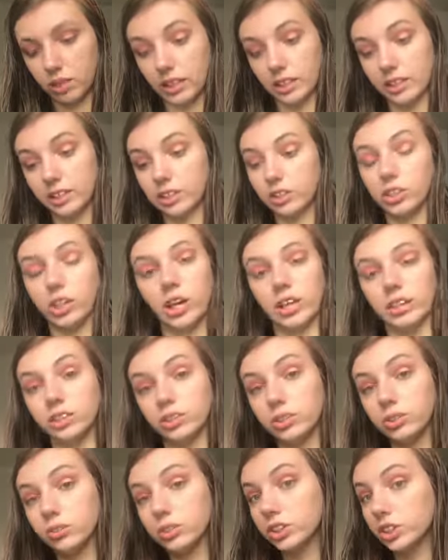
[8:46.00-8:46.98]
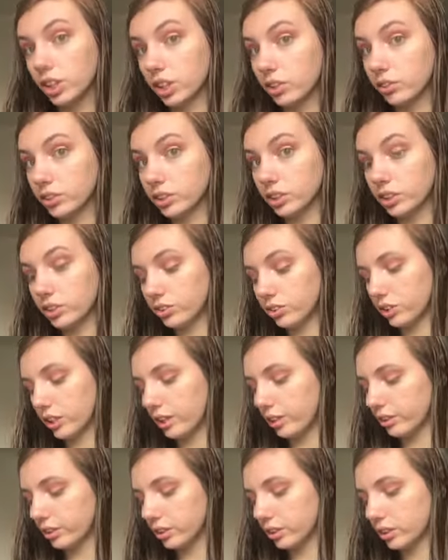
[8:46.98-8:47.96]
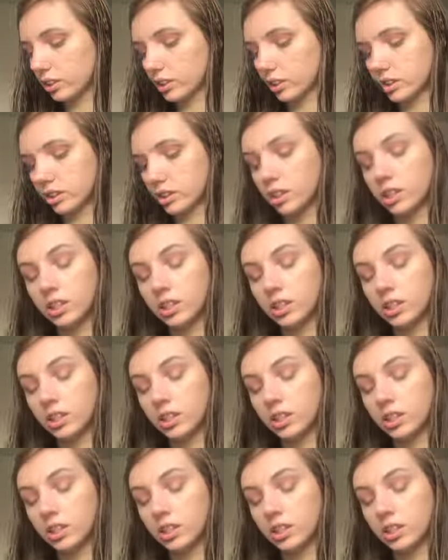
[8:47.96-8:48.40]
I guess you guys knew what shade I was gonna use next.